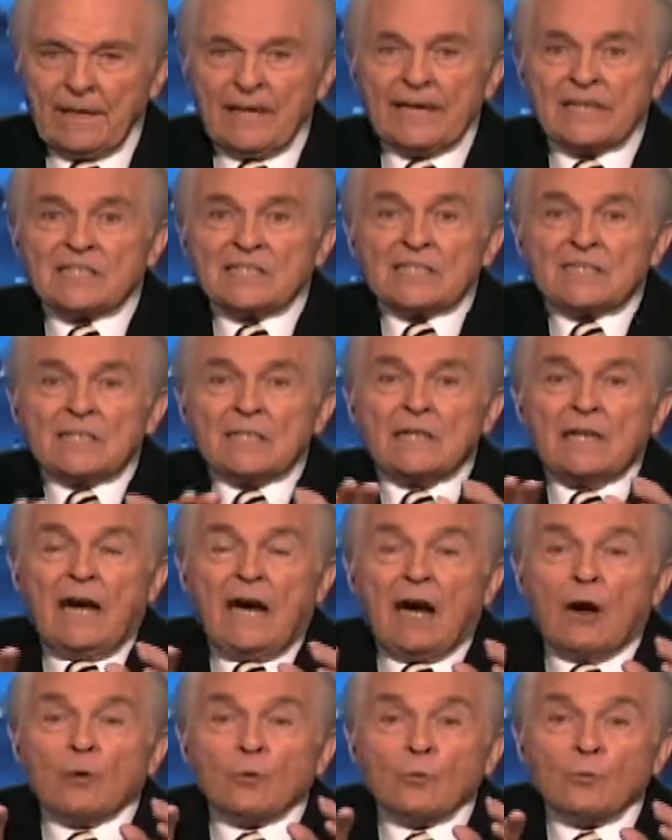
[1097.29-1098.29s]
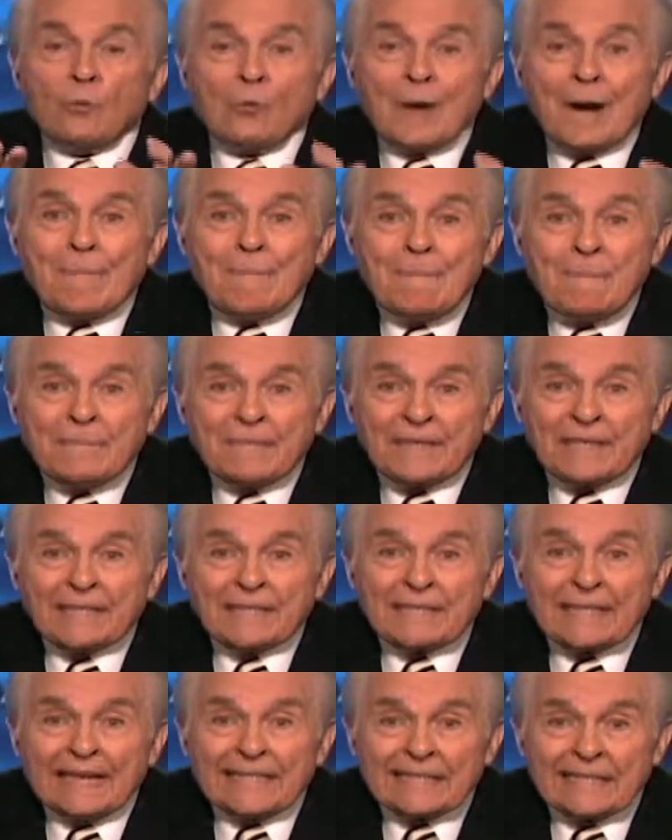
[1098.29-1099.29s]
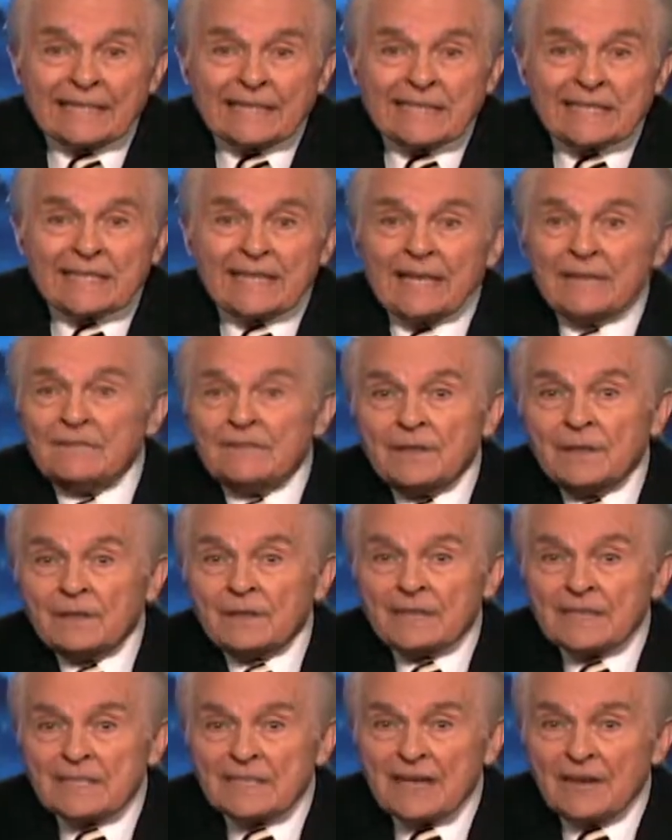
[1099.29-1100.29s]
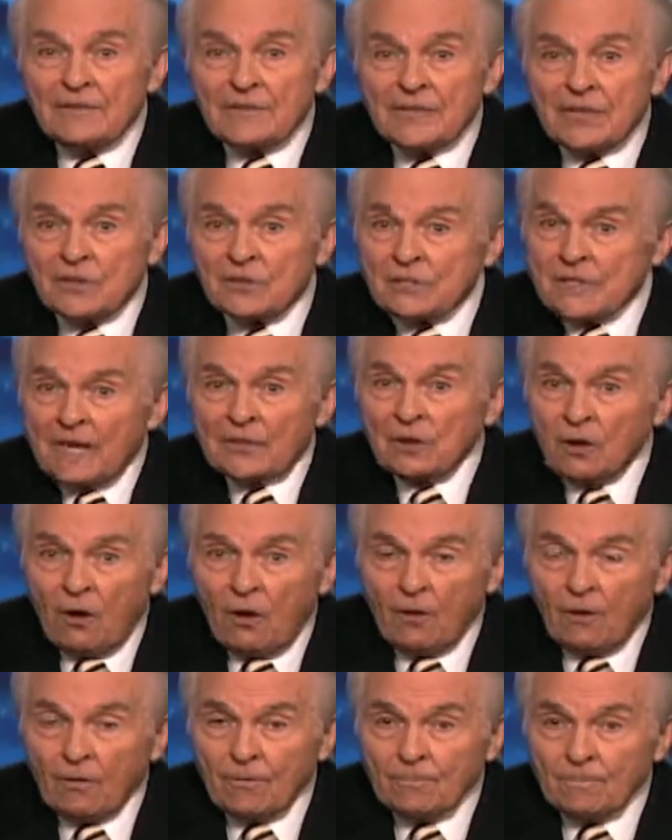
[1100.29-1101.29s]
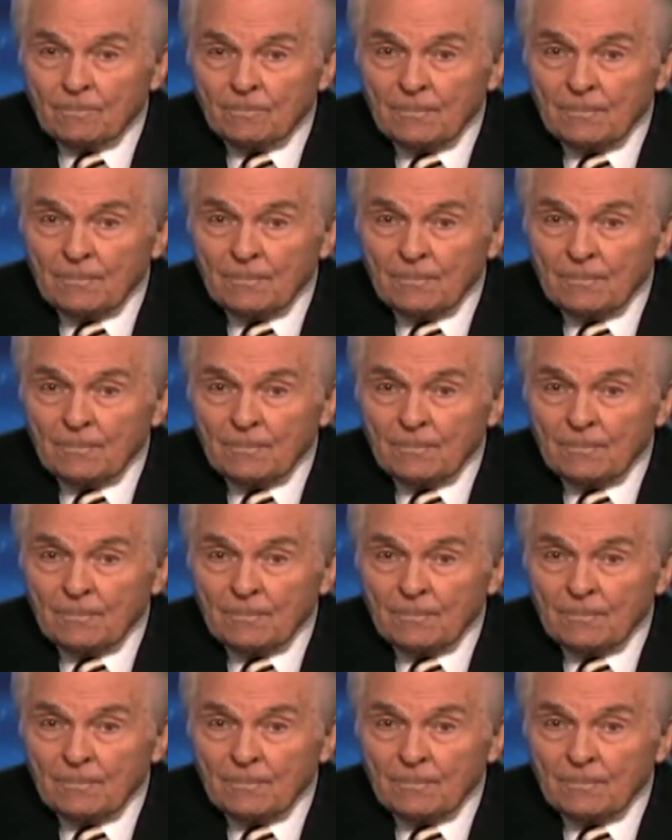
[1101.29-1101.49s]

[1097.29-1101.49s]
it's a remnant that gets saved during the 7 years, not all.